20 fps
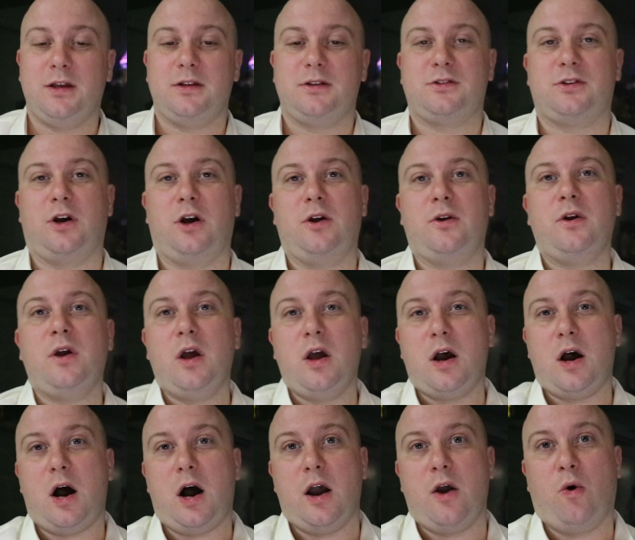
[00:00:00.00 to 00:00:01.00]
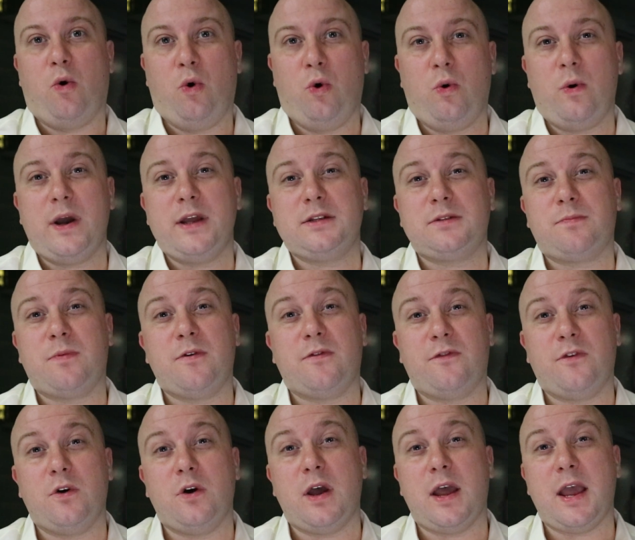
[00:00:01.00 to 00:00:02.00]
So I always
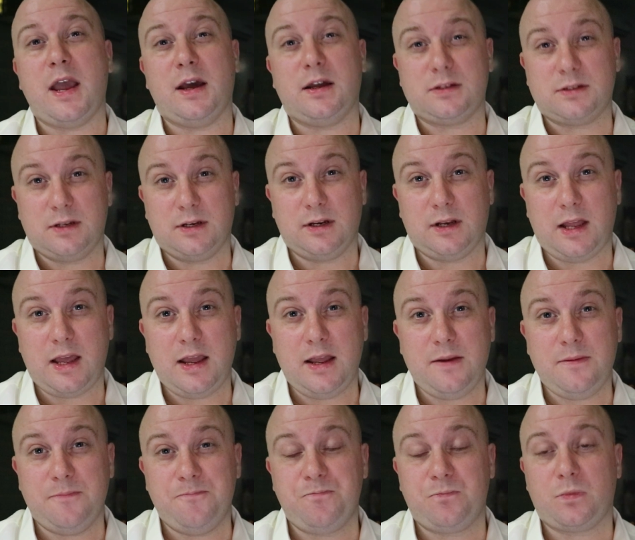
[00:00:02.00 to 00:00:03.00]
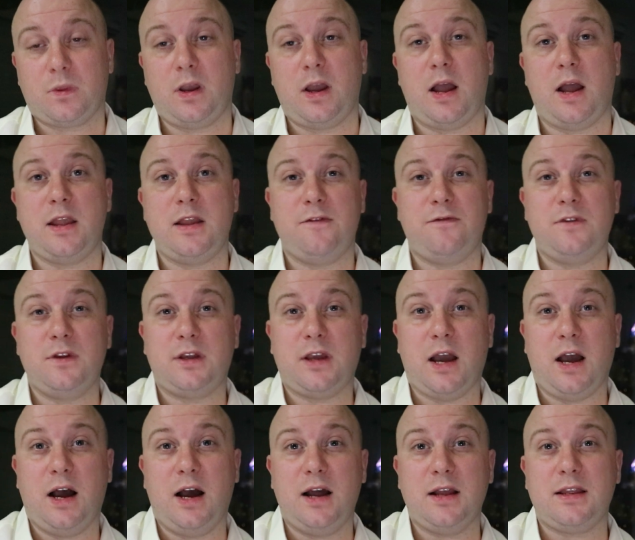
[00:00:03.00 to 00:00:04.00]
prefer house and land. If you
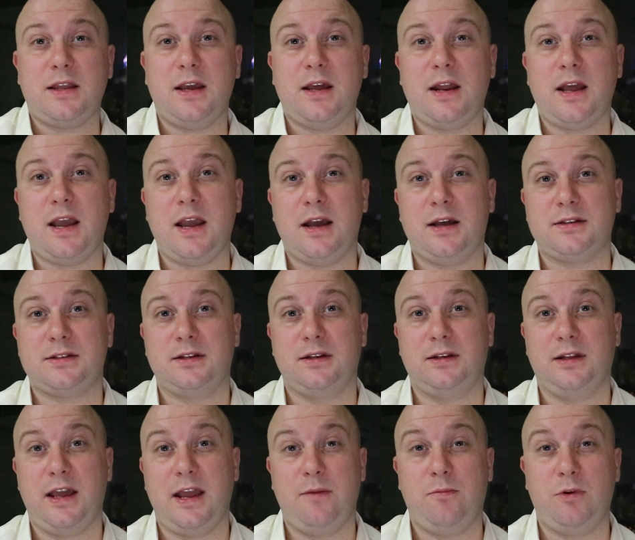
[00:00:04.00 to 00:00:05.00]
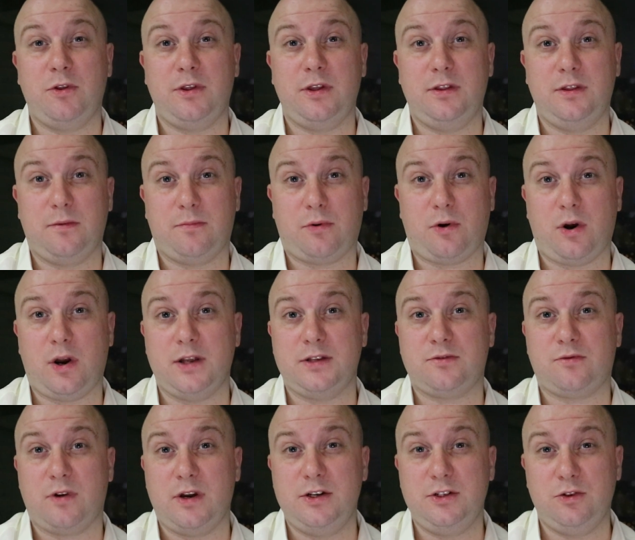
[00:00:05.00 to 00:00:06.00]
can't get a house and land within the
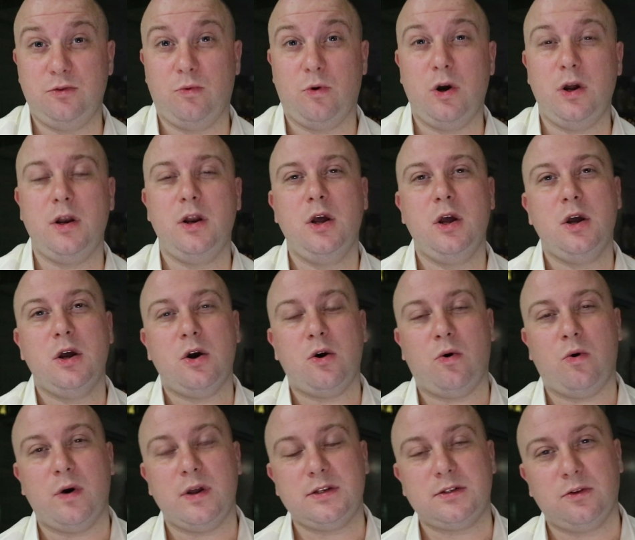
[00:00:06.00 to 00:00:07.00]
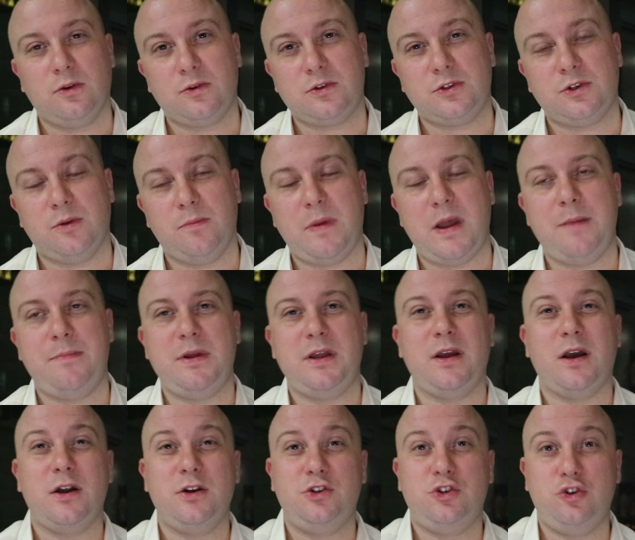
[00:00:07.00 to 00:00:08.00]
price range you want, always look to
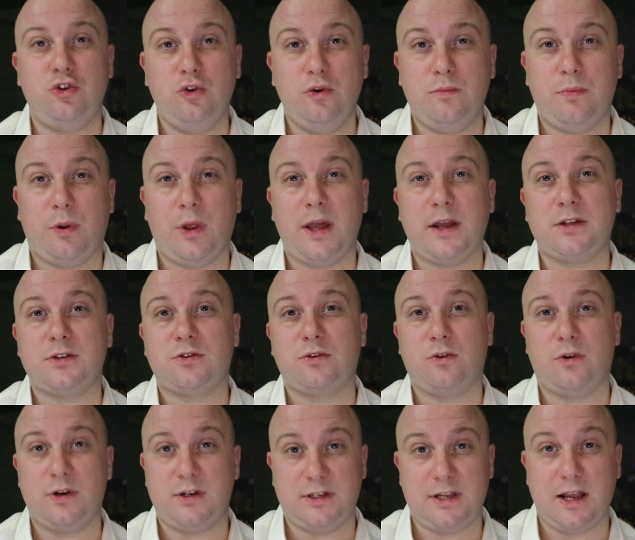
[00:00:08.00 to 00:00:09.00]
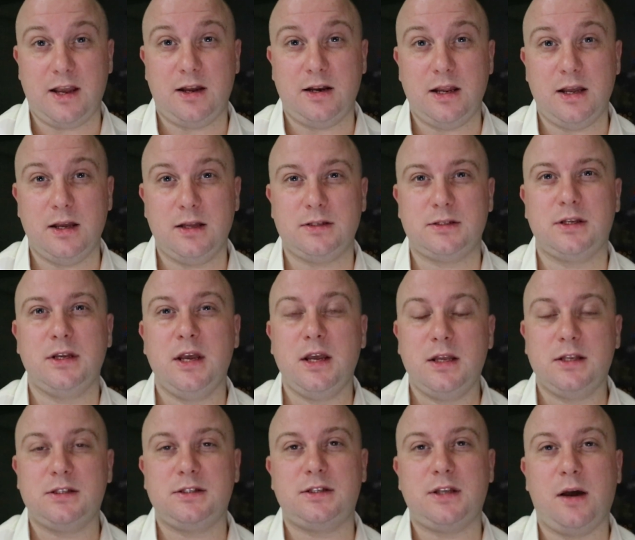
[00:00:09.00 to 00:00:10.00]
maybe a duplex or a townhouse,
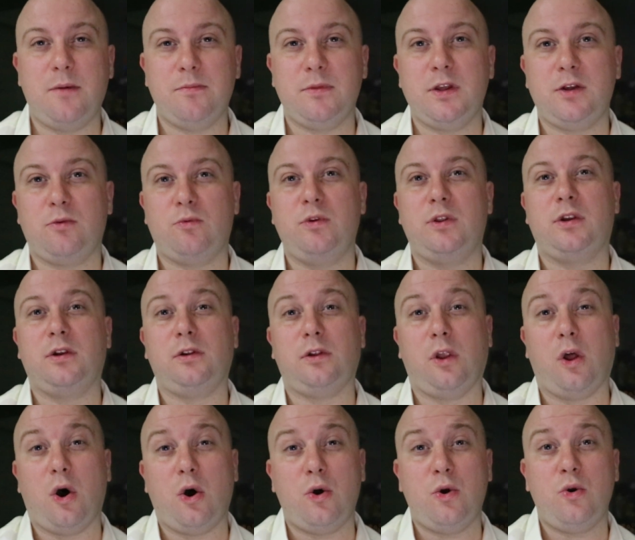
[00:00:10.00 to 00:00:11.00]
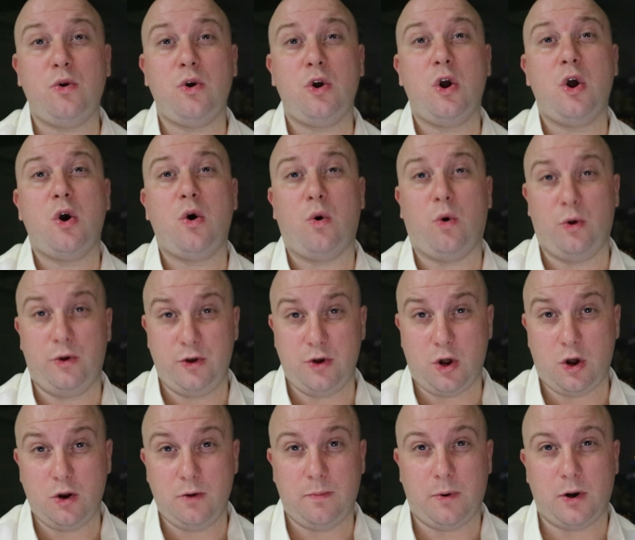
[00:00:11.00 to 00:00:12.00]
something with low or
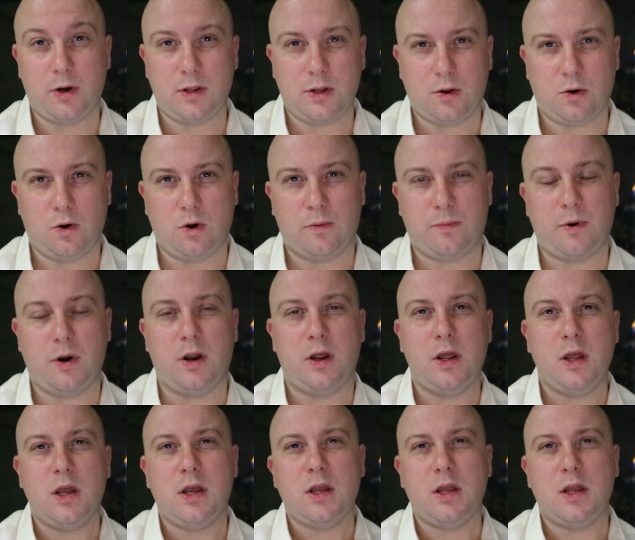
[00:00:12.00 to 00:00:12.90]
no body corporate.